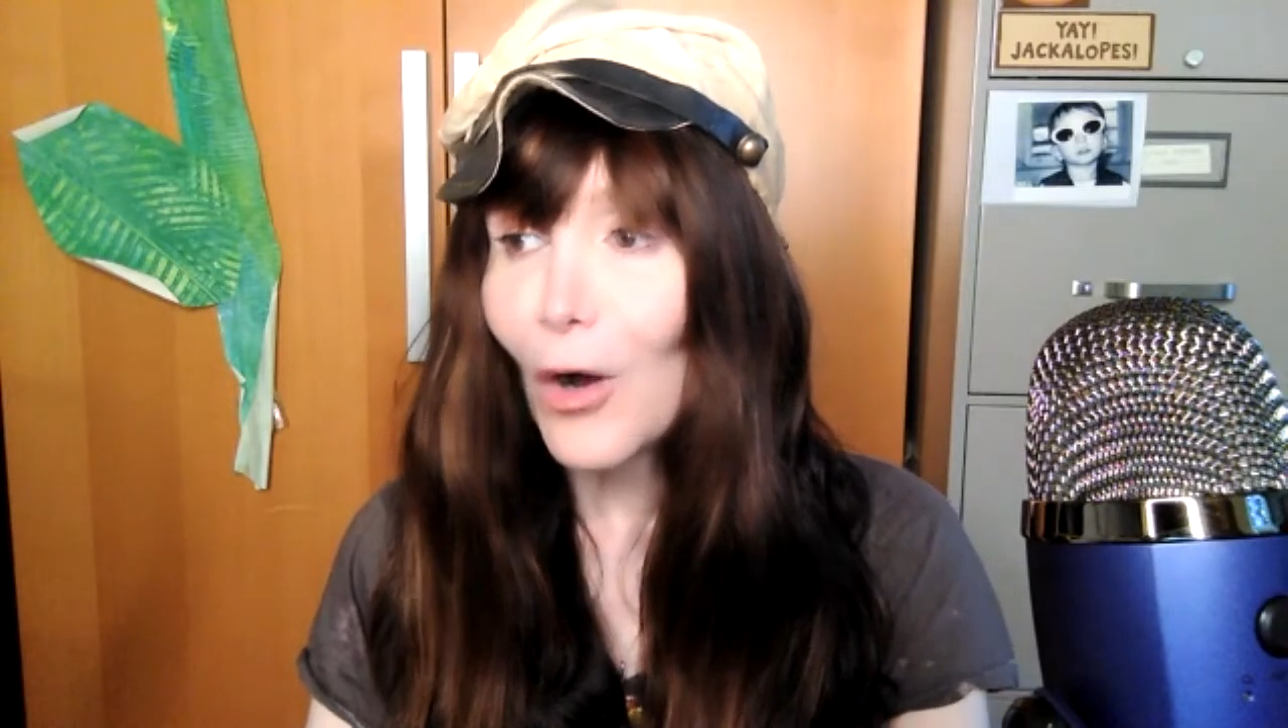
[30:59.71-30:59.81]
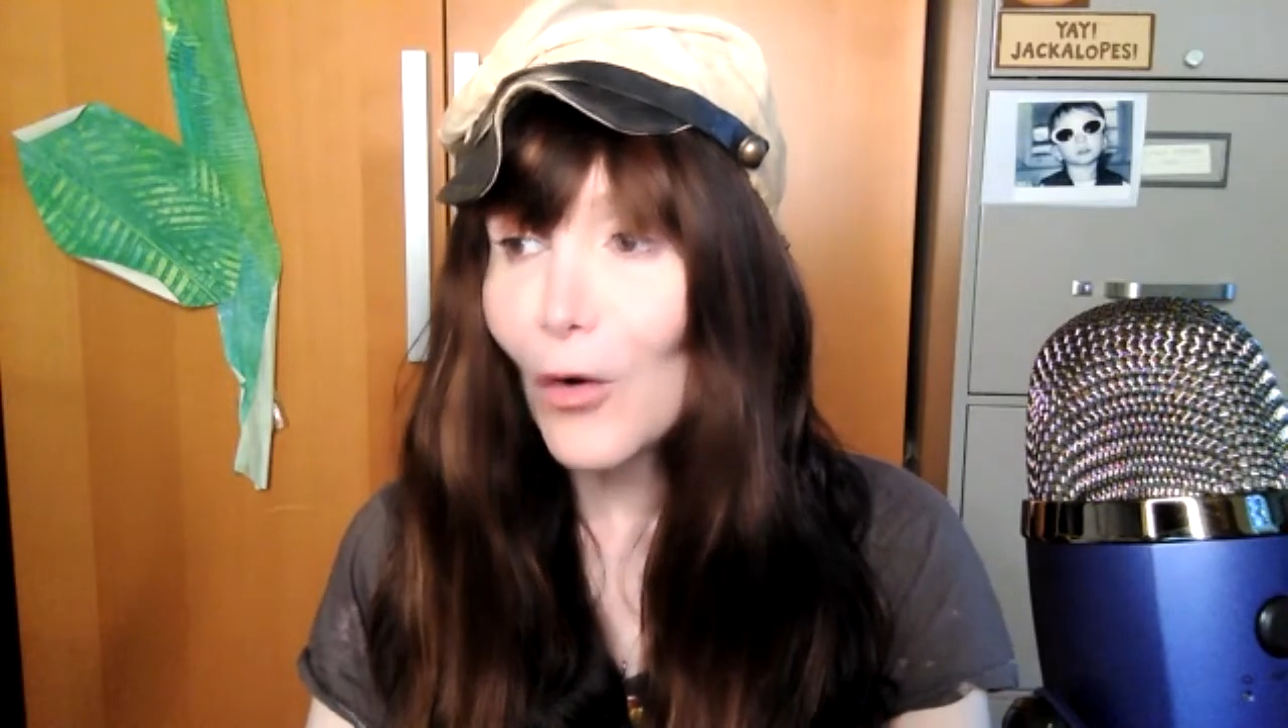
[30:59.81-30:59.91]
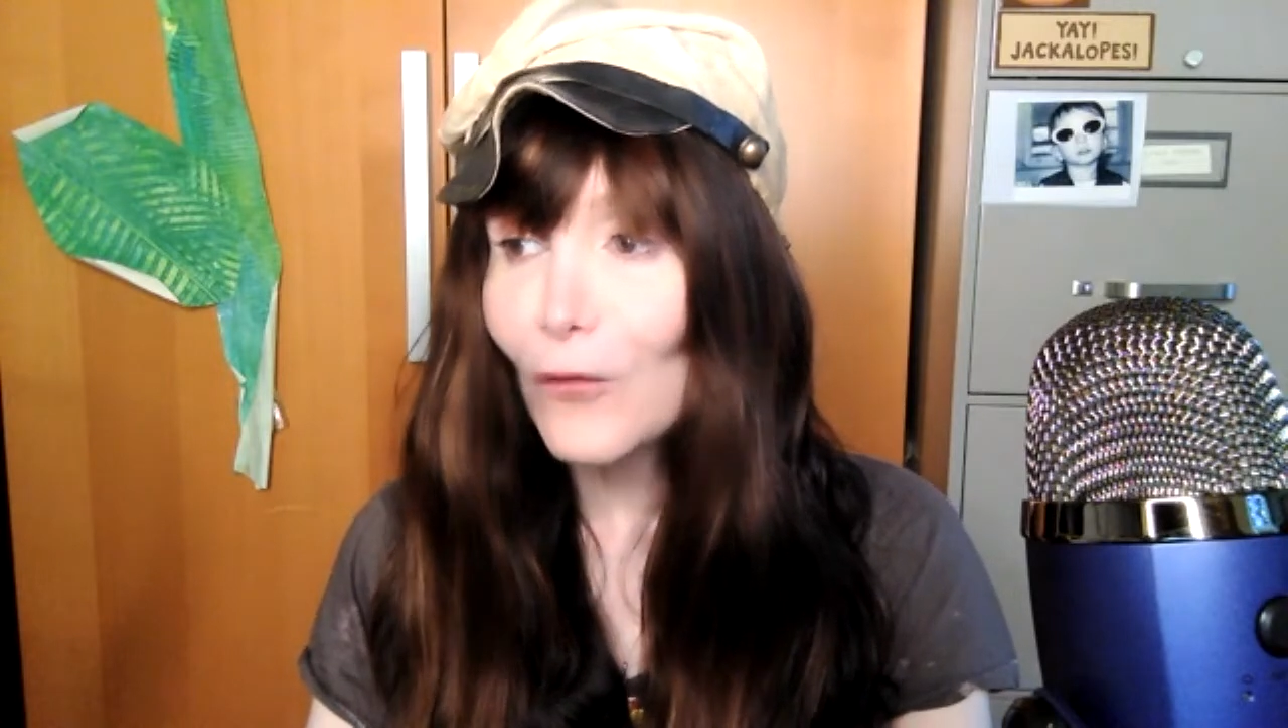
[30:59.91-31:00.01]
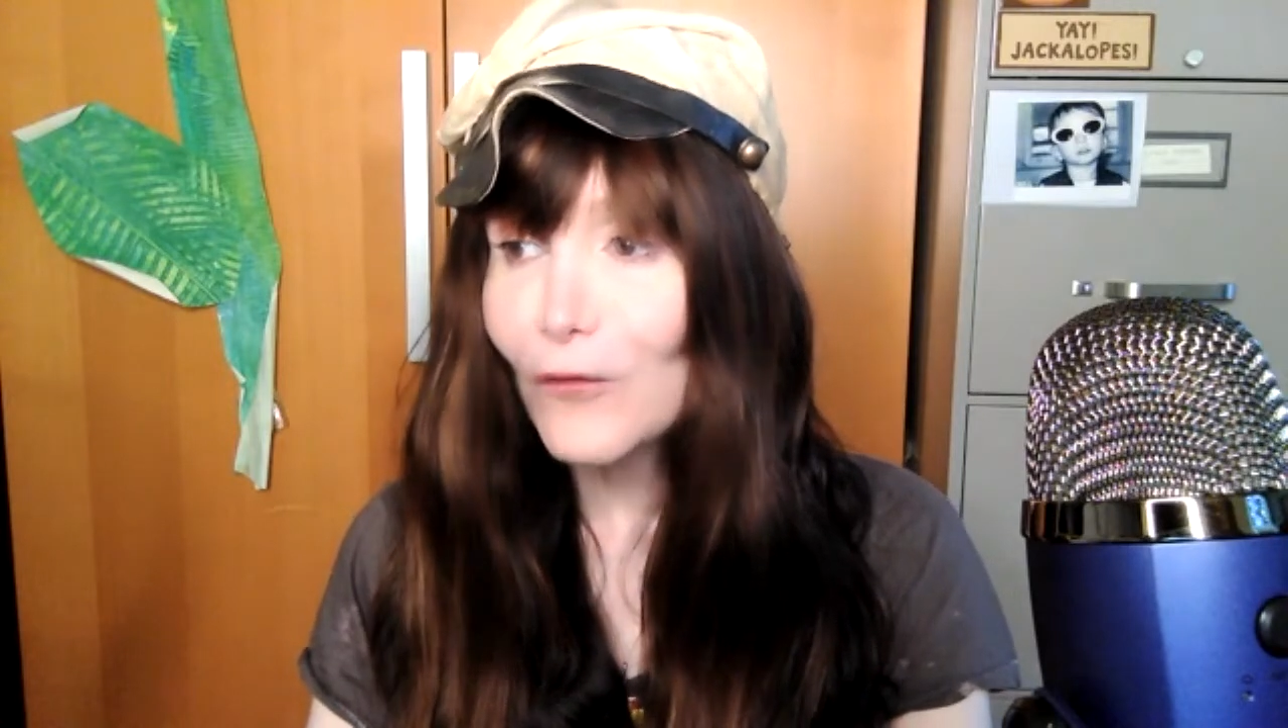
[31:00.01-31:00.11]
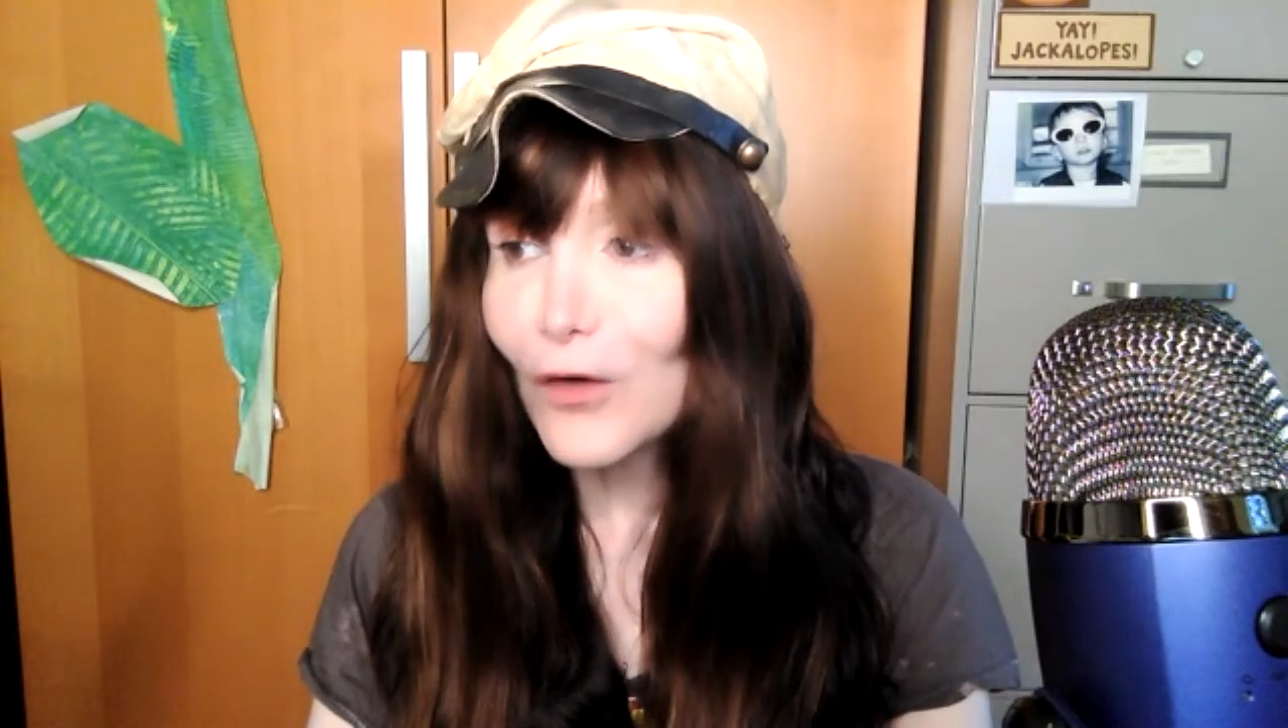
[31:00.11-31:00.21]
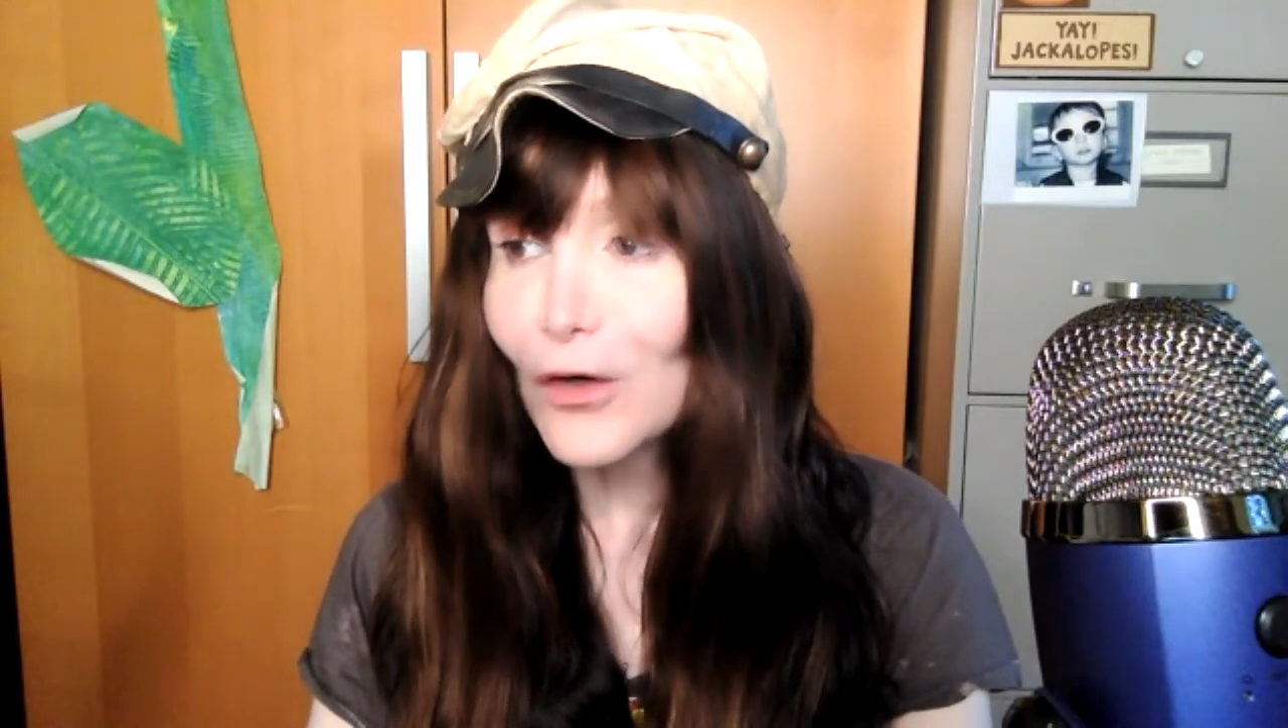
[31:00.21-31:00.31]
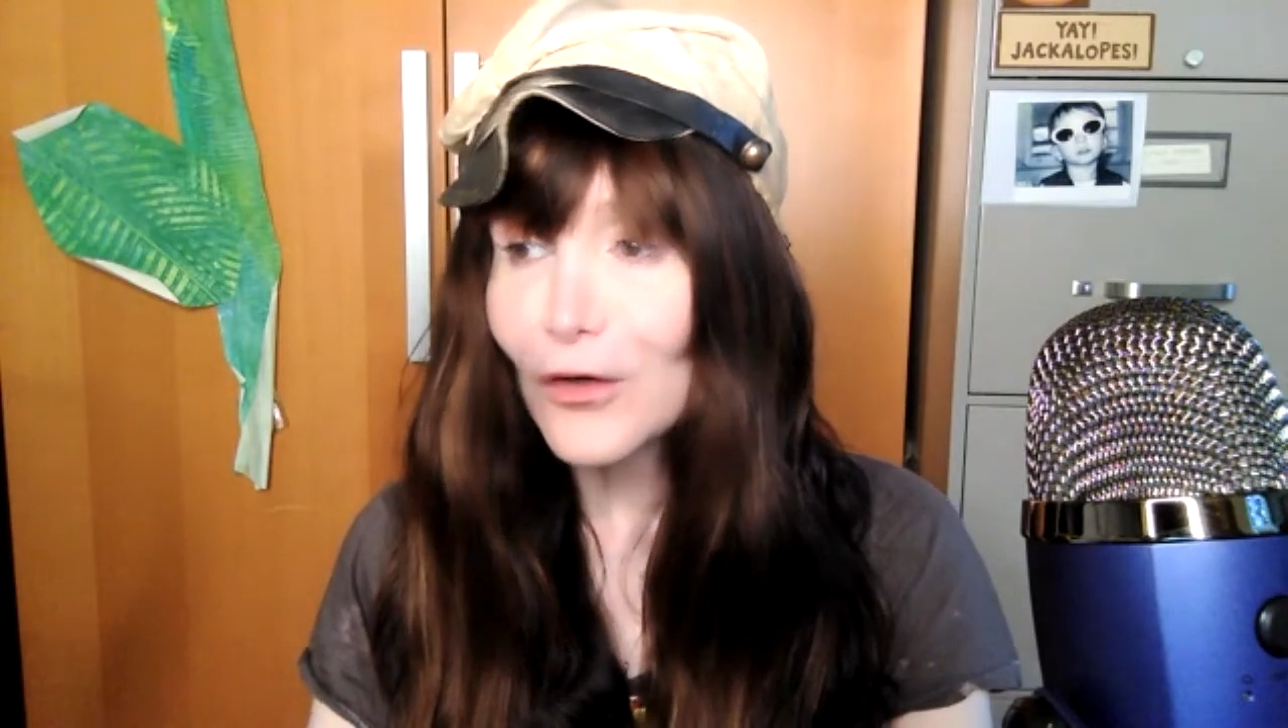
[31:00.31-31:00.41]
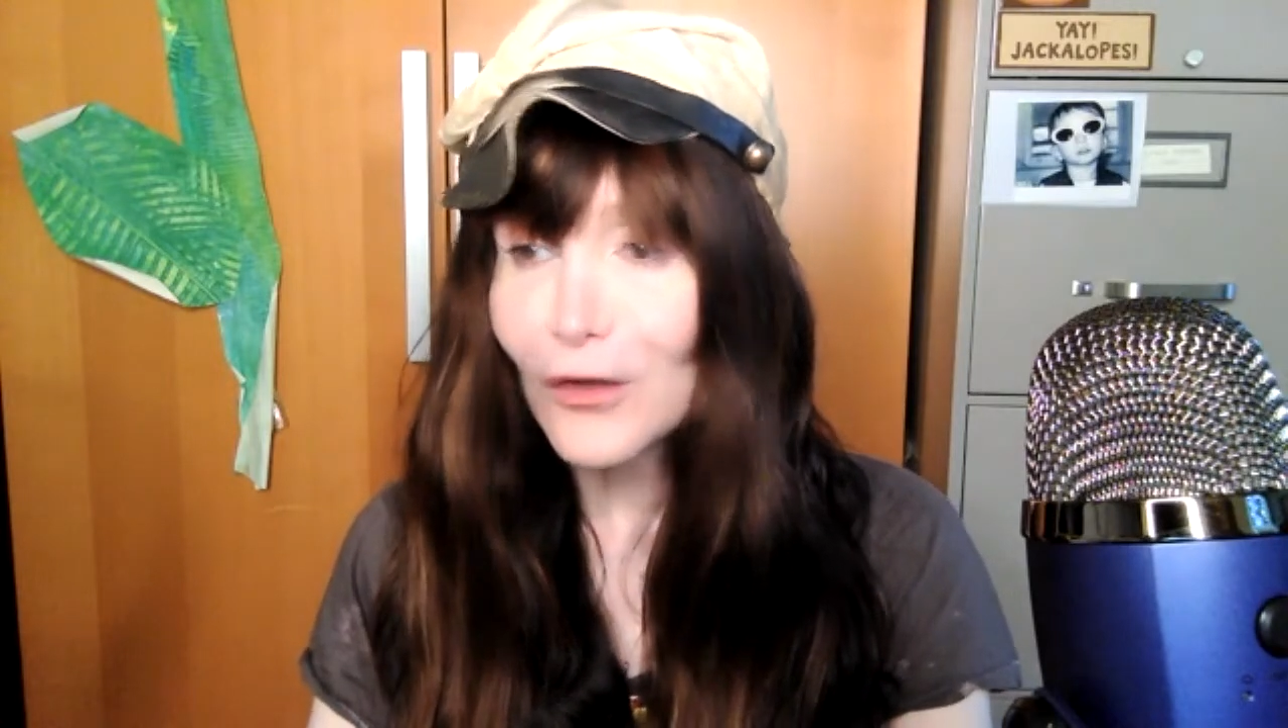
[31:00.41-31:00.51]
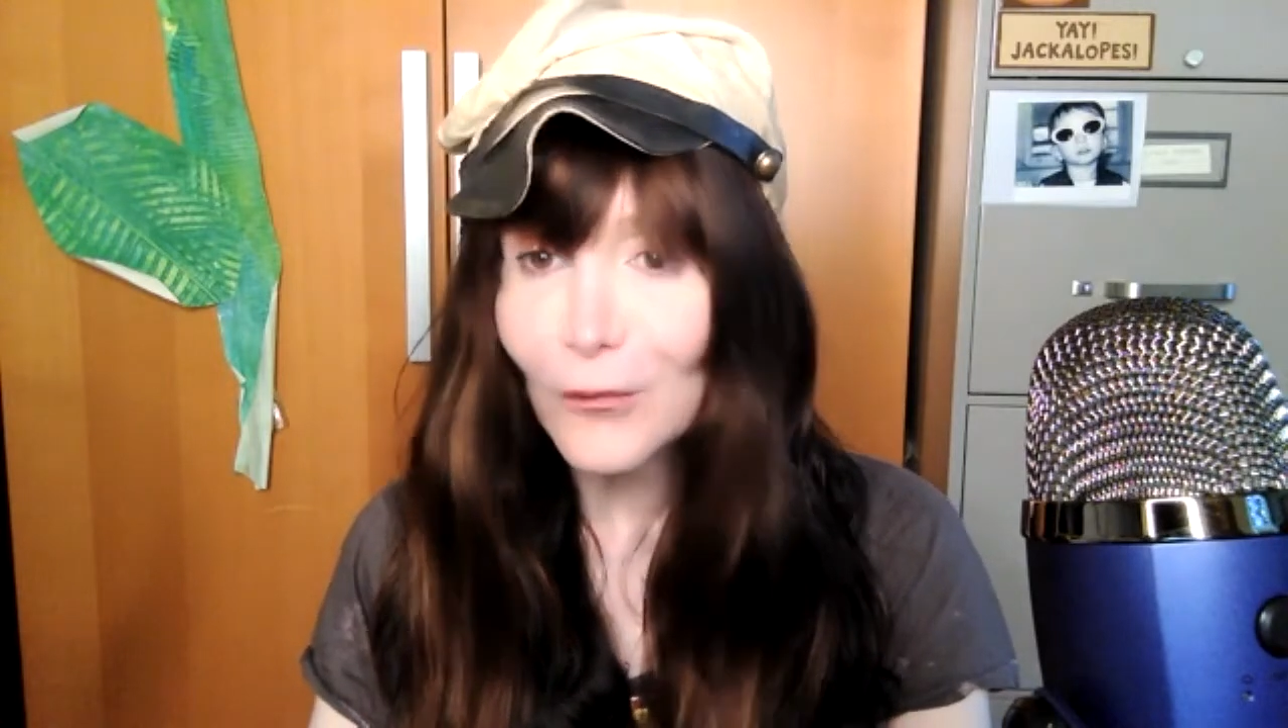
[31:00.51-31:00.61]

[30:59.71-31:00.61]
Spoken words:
over,